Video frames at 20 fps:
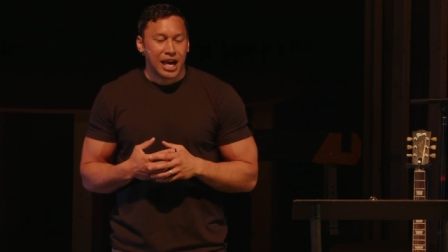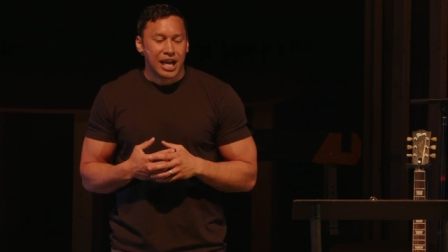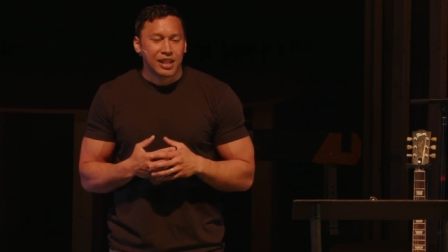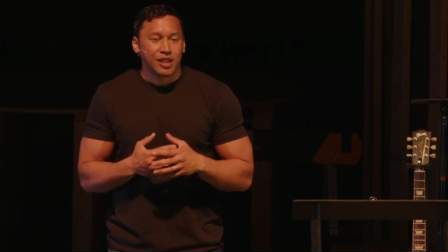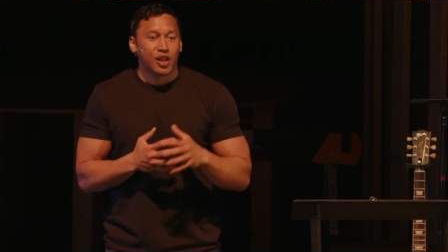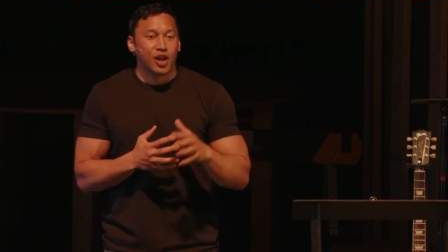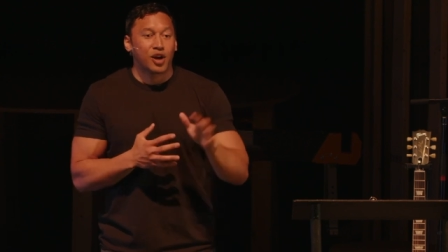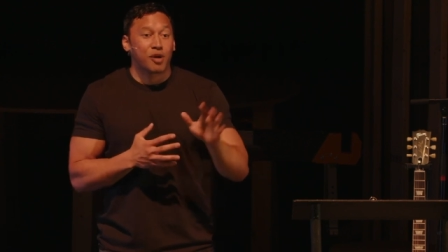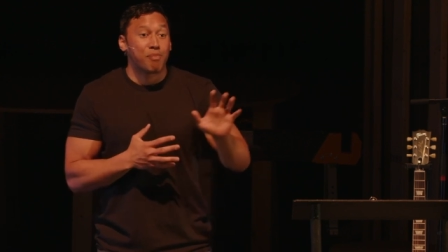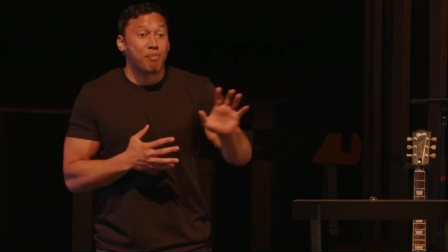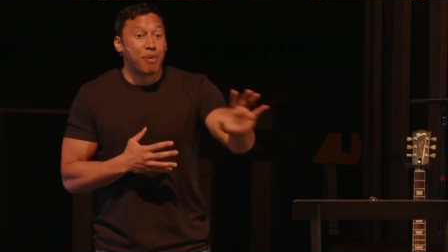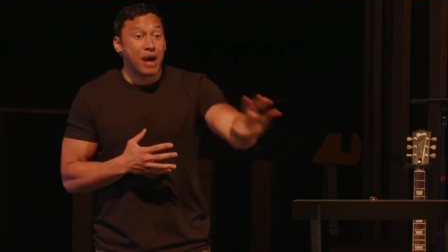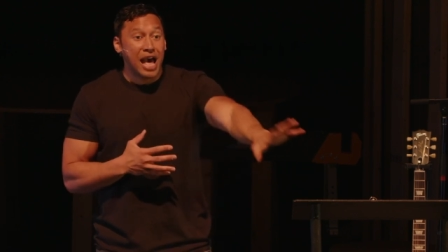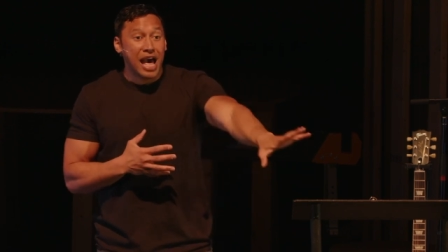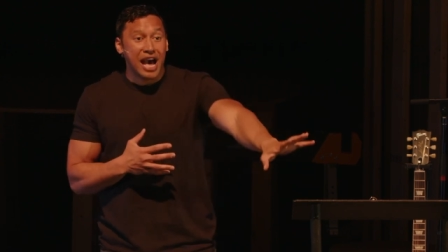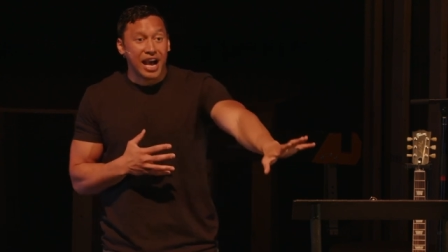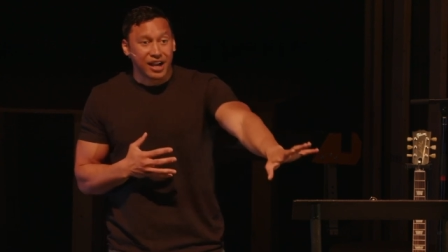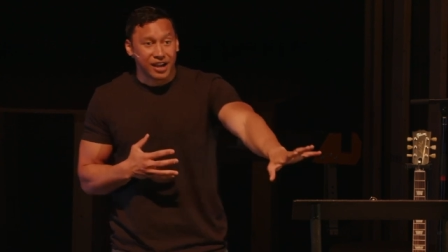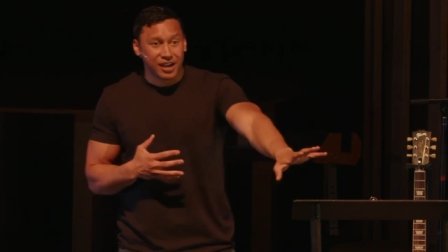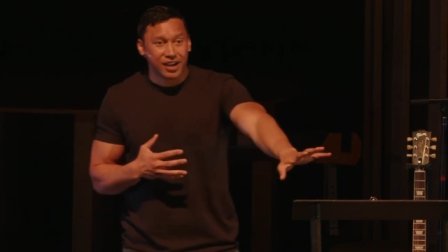I look
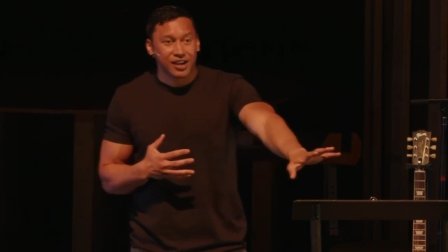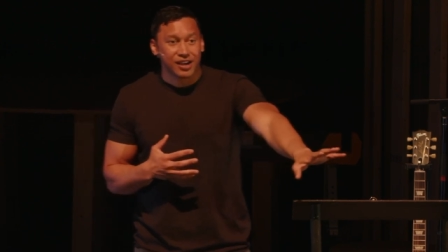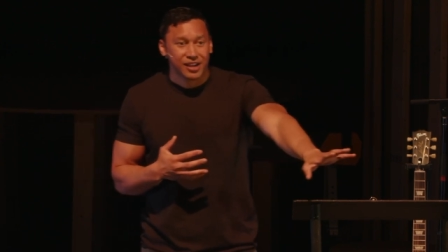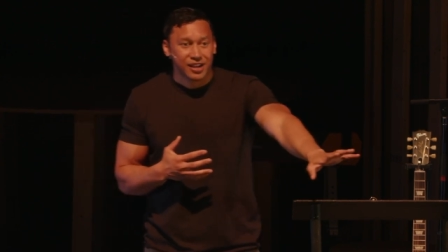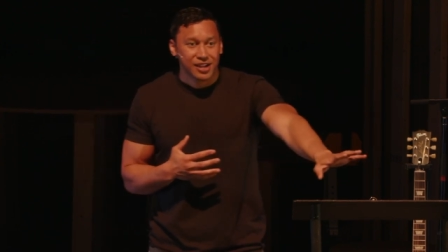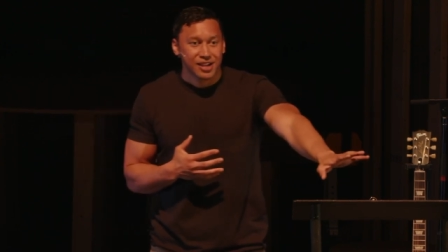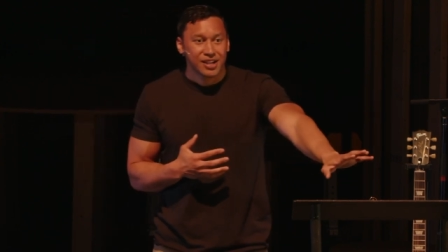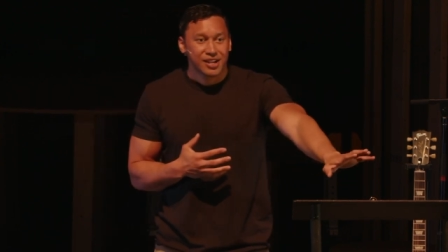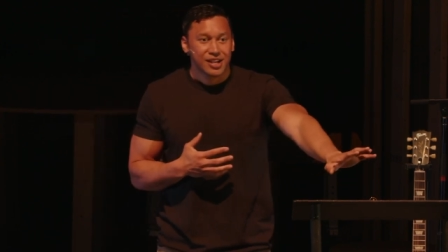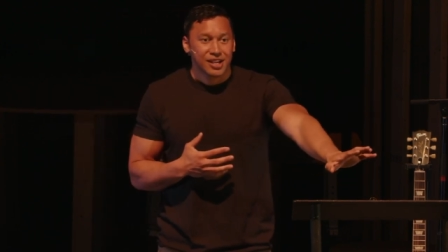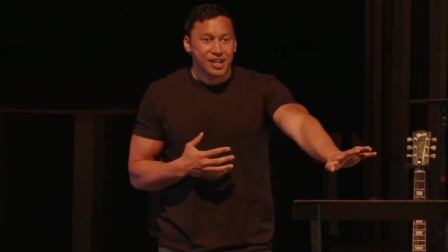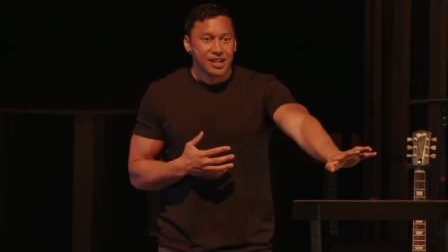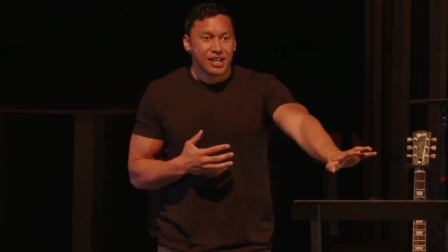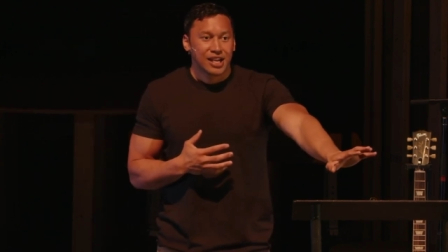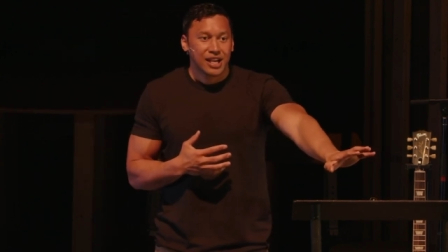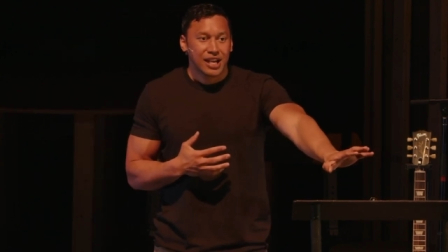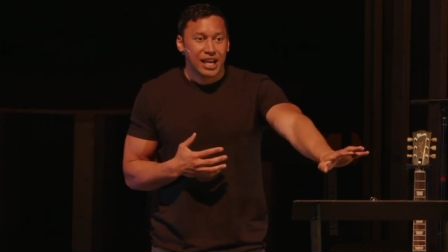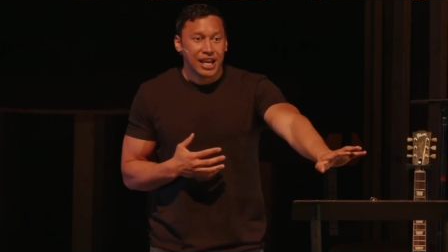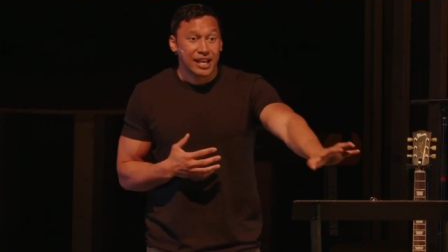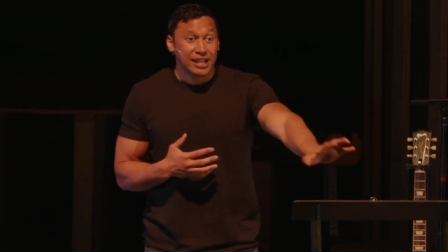back
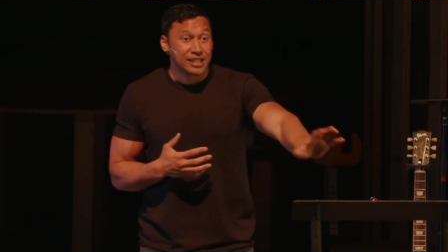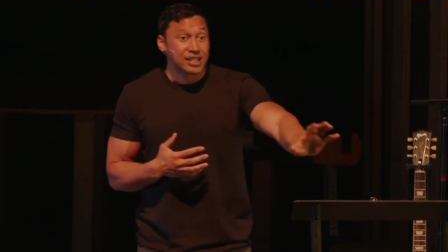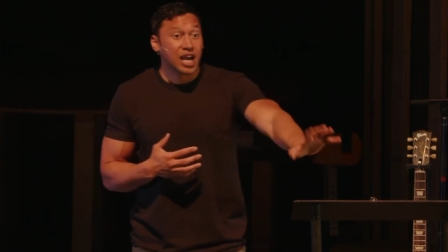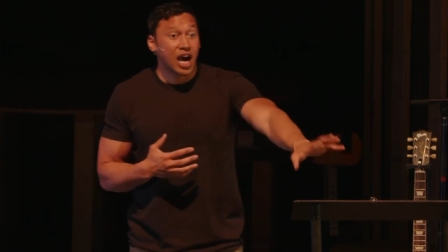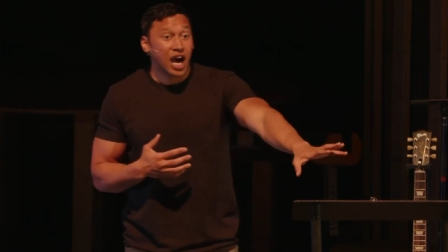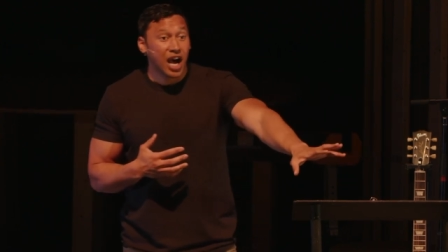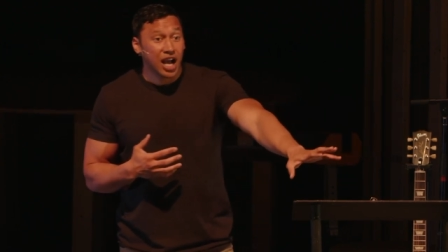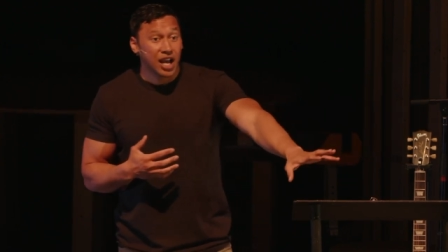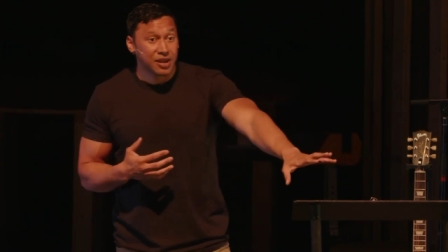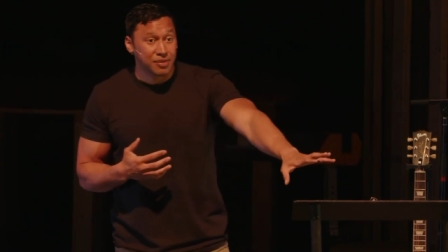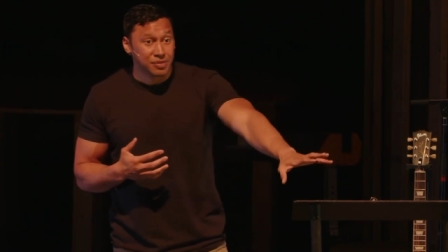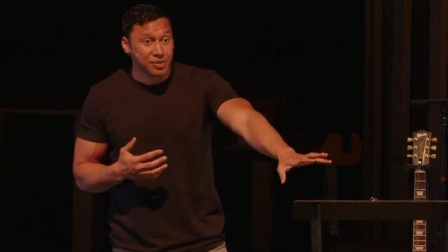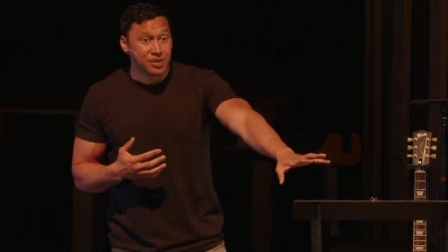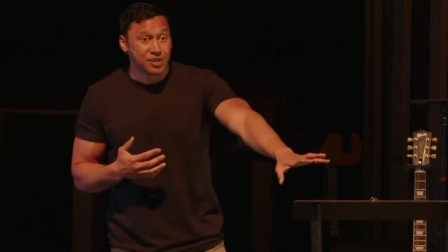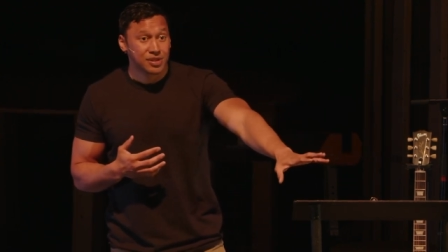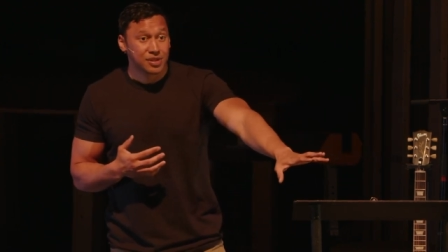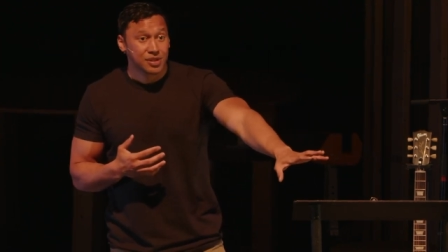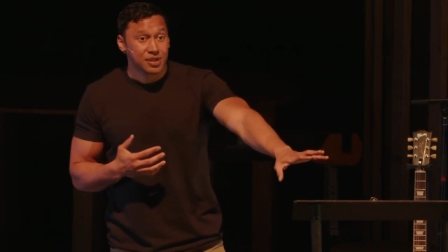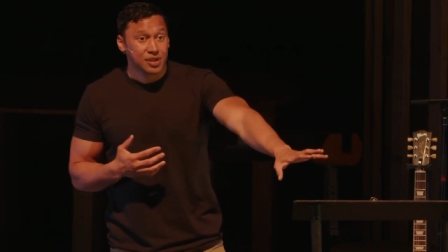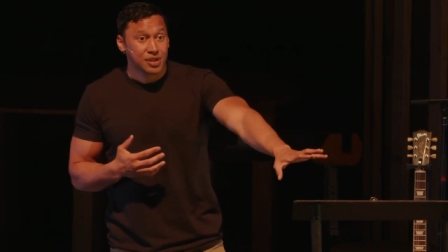at
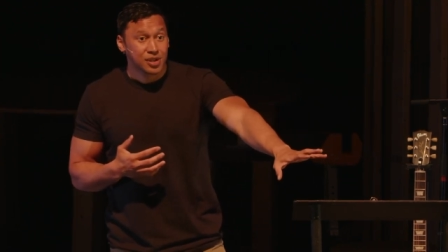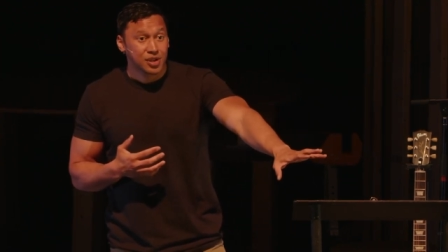times